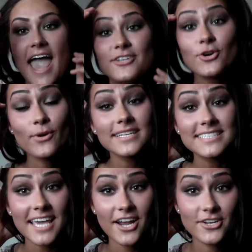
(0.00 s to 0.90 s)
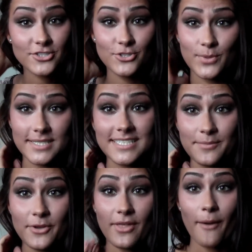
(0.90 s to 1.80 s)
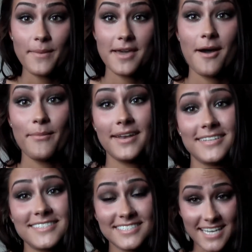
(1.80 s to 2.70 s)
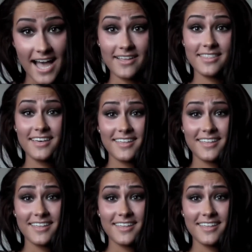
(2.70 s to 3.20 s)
And don't get scared because you will see me without makeup and it's not